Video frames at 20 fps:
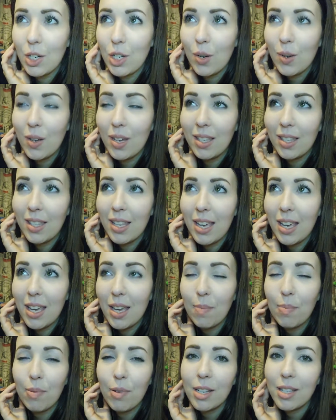doing
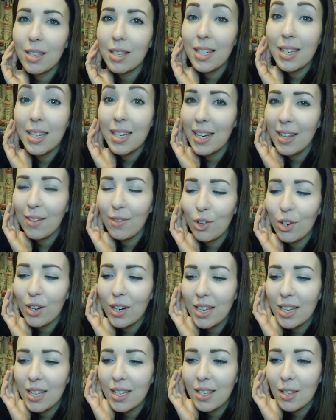the present
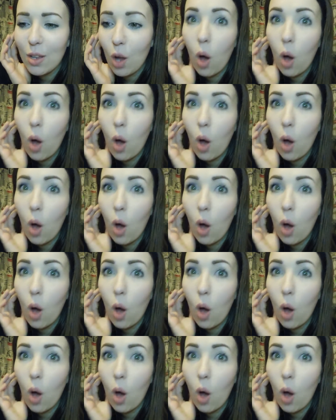deliveries,